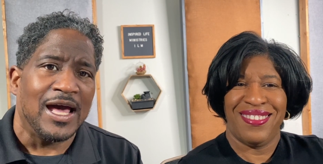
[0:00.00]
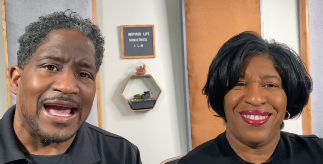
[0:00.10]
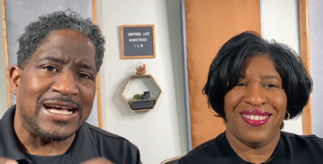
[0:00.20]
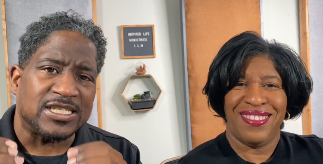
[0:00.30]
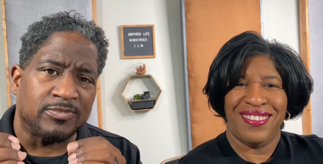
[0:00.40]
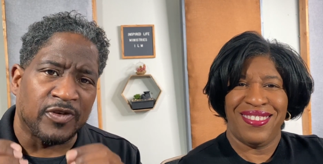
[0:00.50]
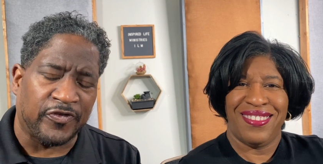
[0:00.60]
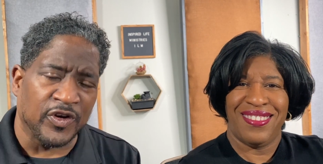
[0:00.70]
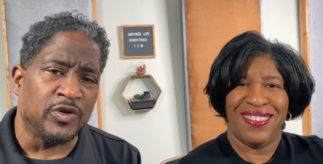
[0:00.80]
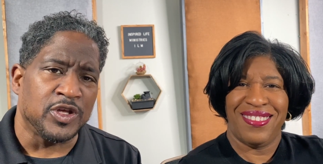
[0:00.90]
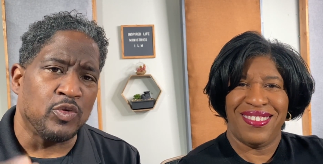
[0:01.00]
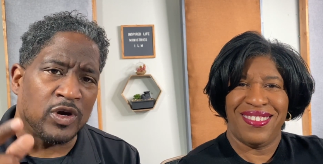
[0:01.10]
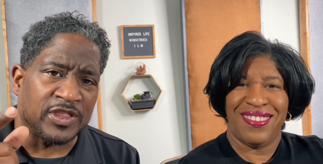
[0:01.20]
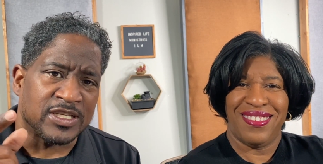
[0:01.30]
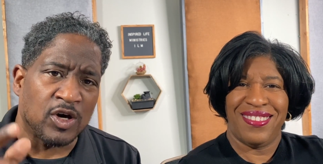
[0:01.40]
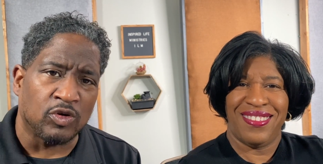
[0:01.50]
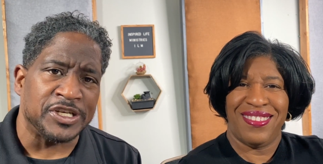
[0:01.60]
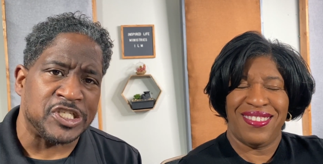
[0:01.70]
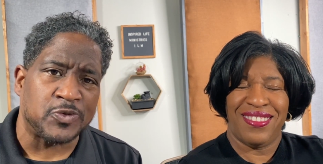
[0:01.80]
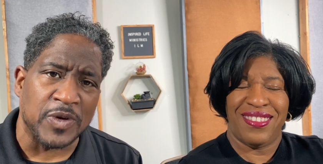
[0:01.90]
Speaker 1: ask him to fill you with his holy
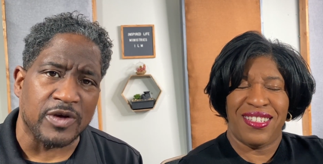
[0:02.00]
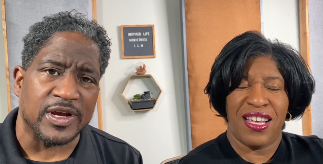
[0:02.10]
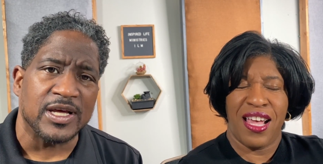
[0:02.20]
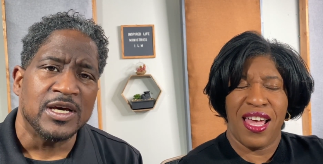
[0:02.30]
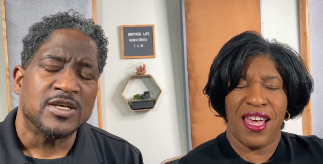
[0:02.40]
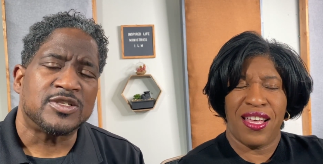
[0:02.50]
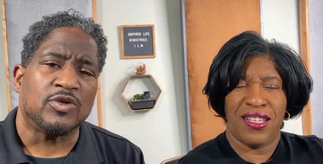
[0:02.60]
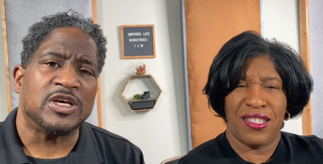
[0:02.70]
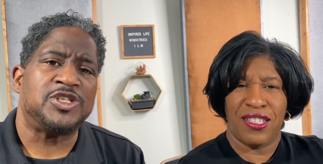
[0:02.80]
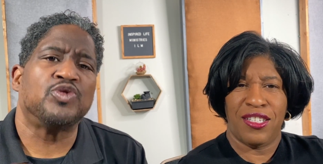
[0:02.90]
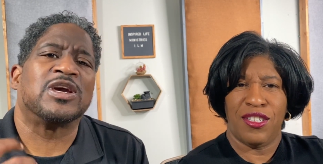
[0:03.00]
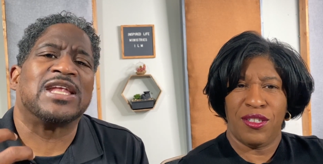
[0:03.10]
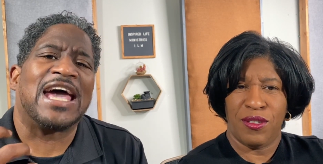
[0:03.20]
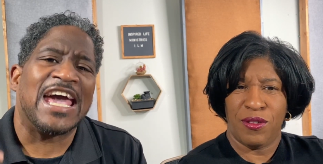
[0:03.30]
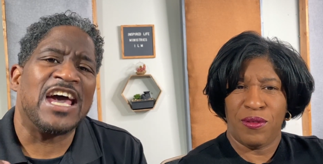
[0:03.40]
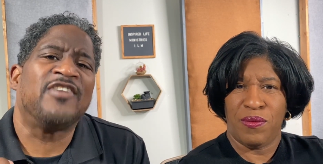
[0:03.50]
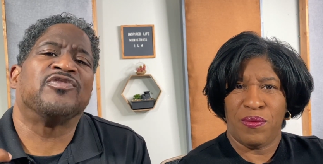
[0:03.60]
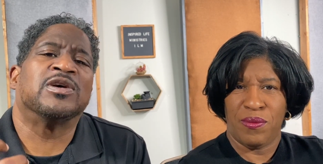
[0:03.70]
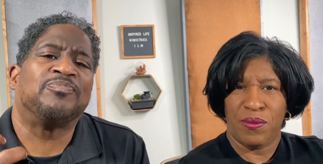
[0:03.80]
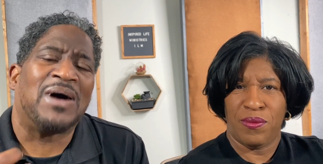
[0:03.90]
spirit yes. so that you can have
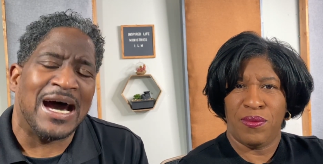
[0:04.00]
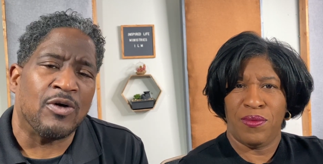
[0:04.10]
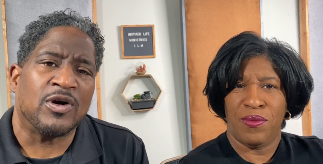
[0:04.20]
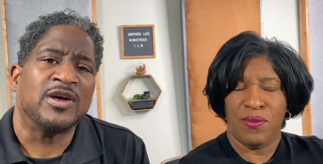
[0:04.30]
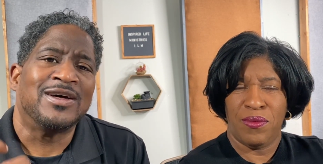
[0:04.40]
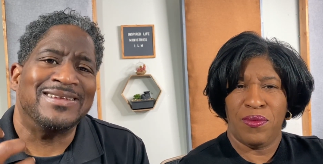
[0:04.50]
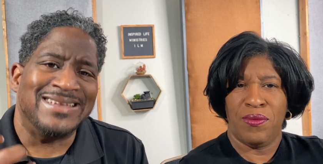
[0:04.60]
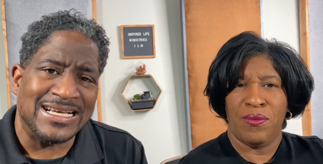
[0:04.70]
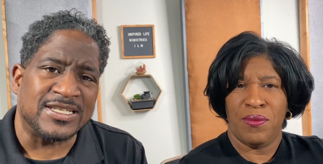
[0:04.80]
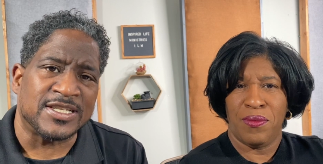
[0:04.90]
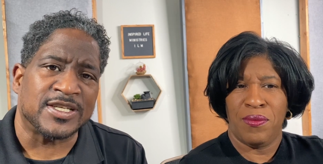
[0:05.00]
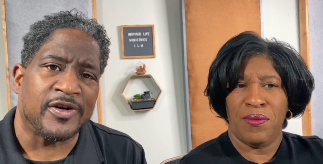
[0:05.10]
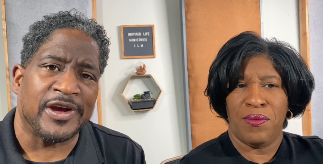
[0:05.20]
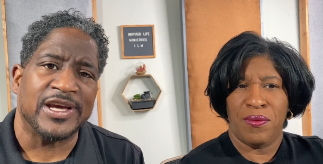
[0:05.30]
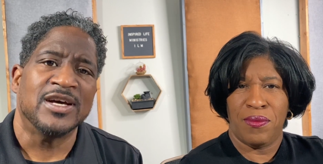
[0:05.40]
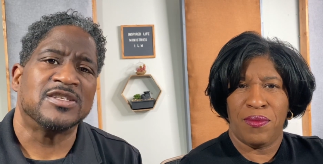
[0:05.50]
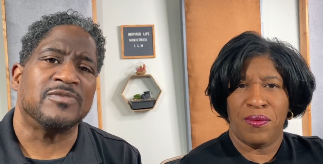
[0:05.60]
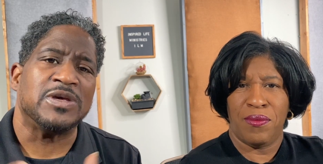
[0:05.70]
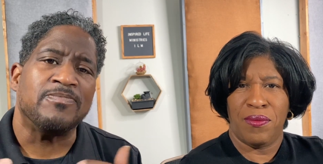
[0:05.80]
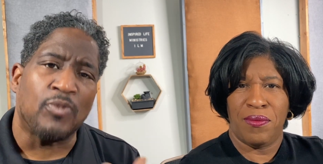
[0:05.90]
the power necessary to
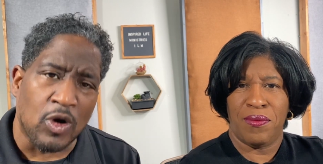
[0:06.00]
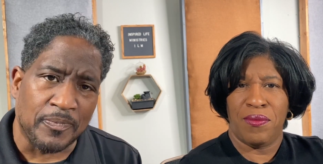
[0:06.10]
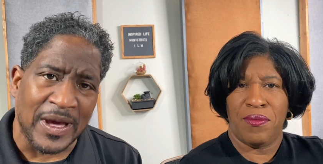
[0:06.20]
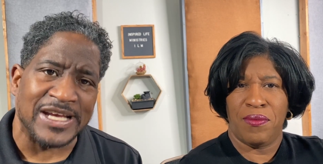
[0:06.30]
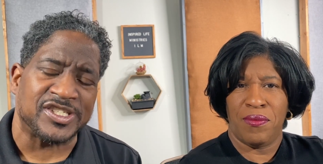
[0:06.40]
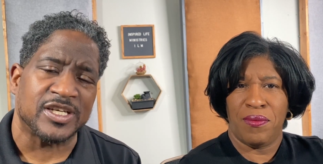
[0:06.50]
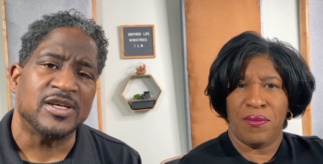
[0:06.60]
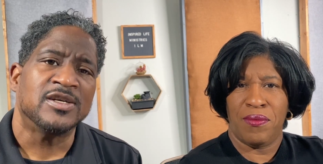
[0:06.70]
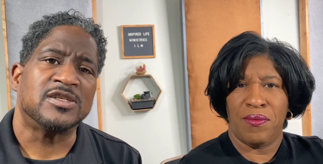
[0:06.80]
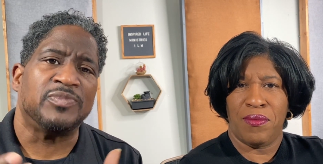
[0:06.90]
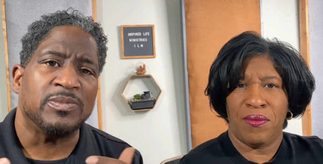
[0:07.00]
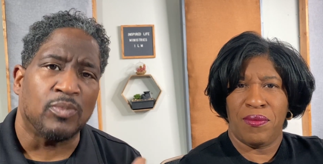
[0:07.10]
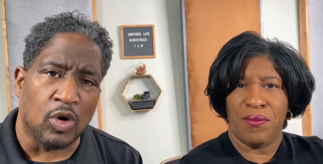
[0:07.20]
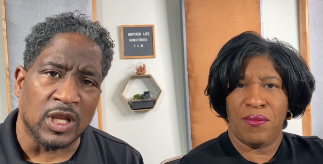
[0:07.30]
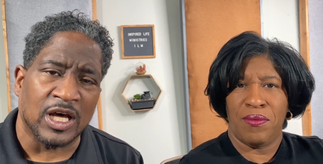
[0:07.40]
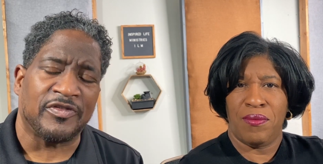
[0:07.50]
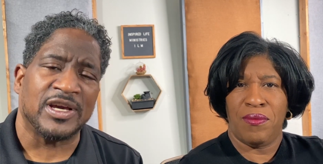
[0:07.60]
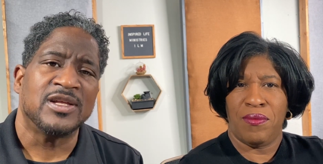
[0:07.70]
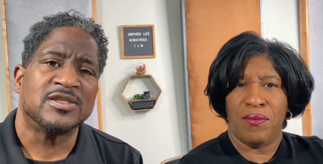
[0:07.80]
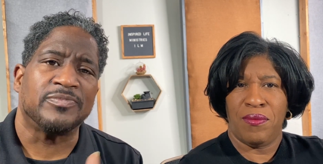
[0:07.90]
be more patient to be more loving
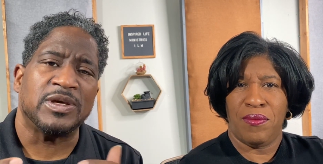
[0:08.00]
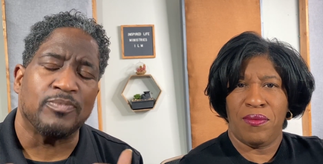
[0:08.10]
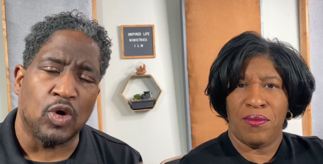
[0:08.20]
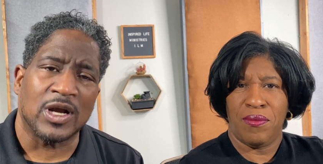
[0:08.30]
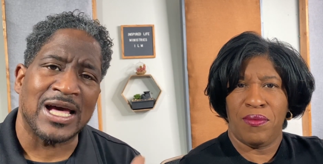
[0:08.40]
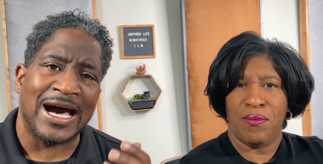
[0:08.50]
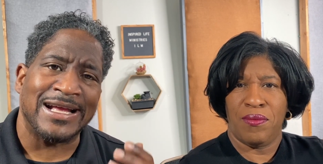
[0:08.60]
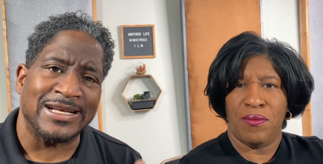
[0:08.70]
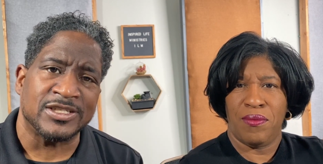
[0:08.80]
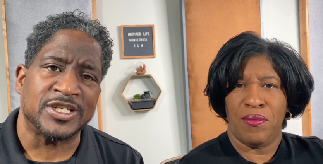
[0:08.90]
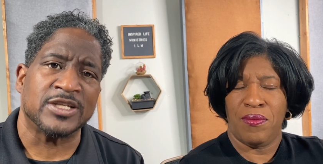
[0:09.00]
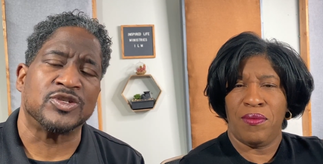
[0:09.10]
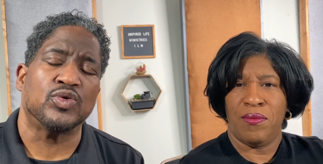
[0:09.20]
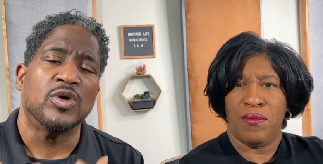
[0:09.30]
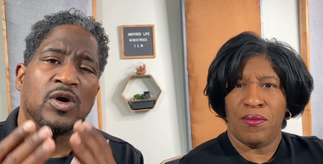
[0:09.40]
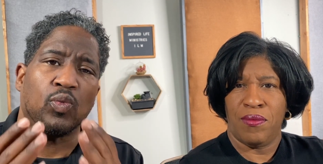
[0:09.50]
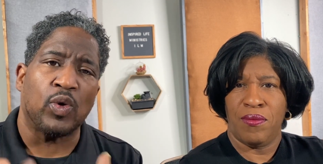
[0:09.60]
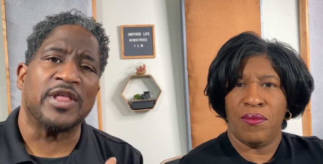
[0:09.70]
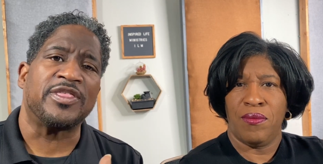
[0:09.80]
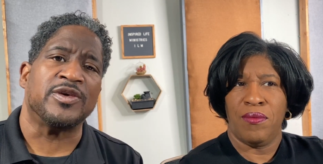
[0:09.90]
to be more kind and gentle
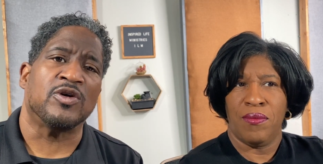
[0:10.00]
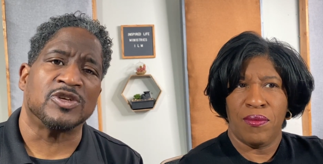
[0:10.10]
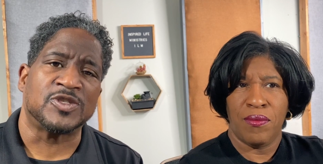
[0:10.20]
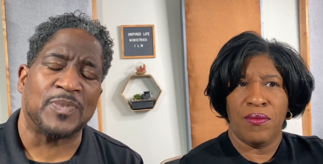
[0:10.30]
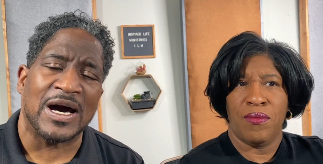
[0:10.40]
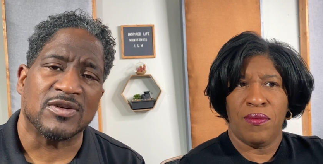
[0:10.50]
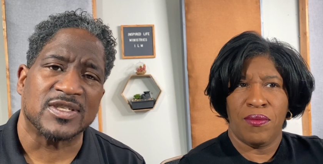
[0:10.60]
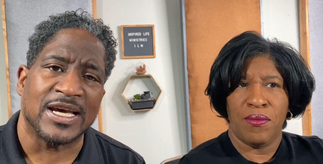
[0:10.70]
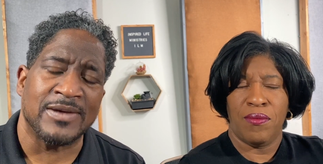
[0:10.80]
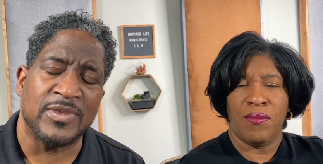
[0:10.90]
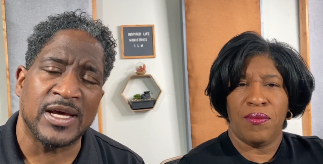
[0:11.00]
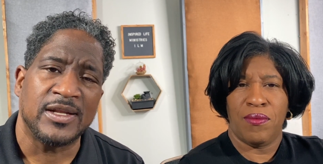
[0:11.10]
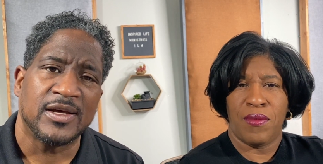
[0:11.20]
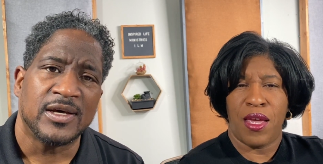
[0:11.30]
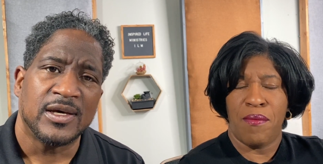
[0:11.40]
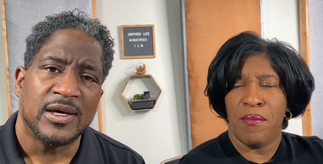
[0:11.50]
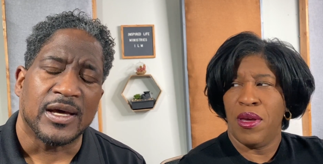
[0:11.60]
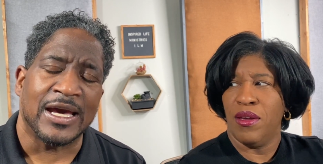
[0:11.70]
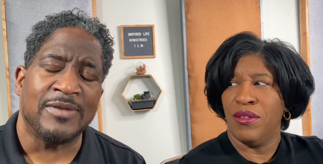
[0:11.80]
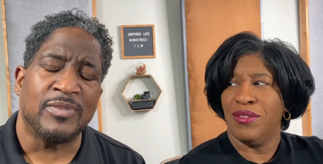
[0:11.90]
with your spouse. Amen. Amen.
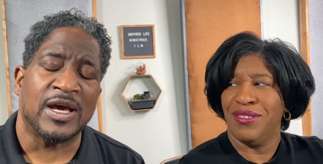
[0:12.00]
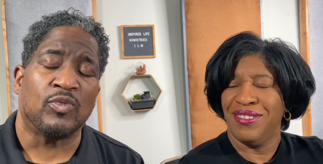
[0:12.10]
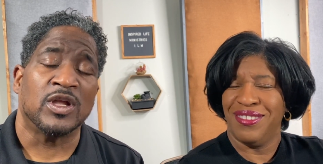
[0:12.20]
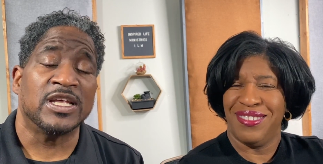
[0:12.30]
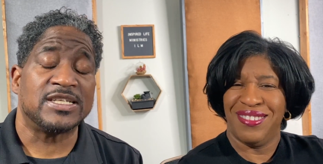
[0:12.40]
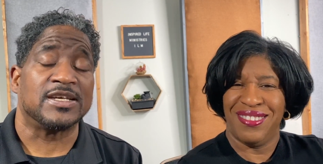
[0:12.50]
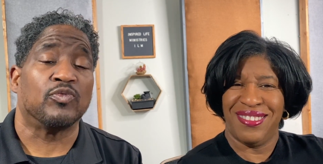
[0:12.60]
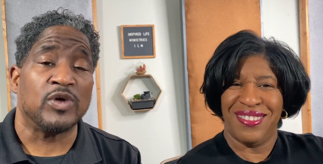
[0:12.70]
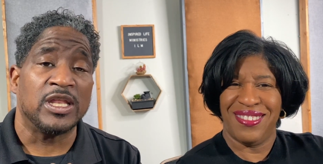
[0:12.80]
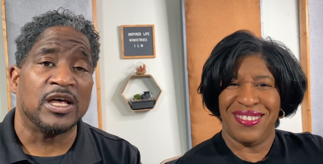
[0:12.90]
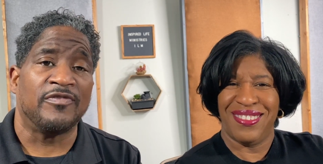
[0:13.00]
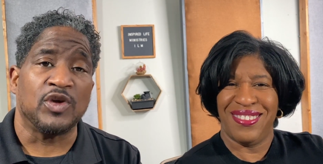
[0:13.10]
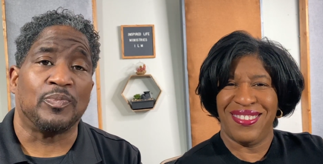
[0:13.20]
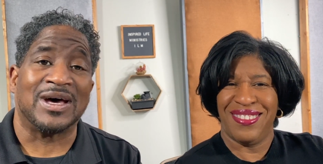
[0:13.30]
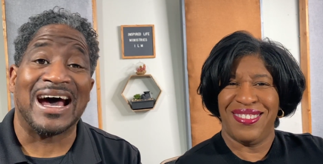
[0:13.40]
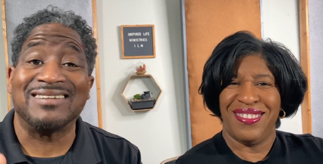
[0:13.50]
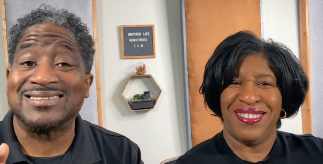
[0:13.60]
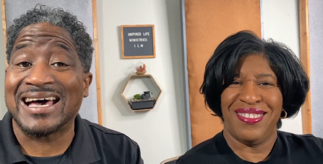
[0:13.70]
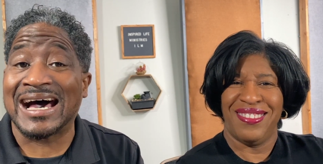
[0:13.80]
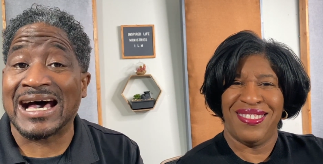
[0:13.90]
Amen. Well, listen, we love you, but our
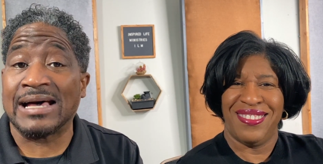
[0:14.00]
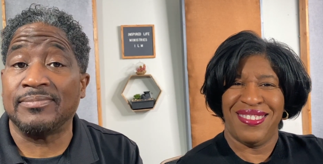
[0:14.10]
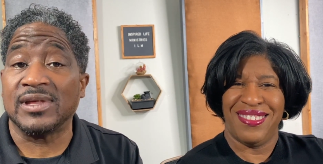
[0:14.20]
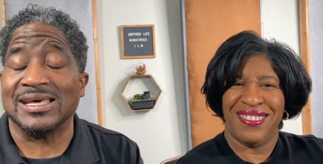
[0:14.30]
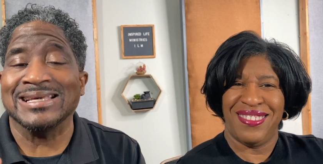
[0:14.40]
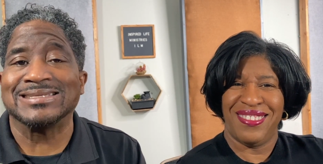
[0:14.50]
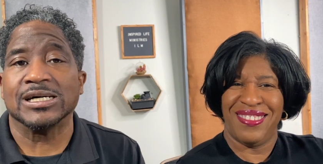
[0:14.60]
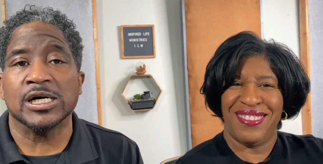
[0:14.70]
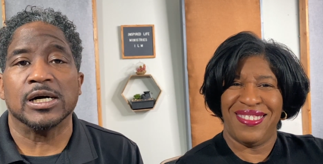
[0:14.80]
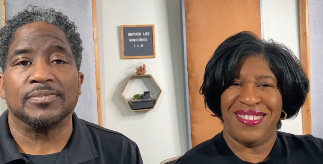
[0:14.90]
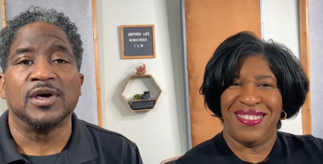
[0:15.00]
time is up.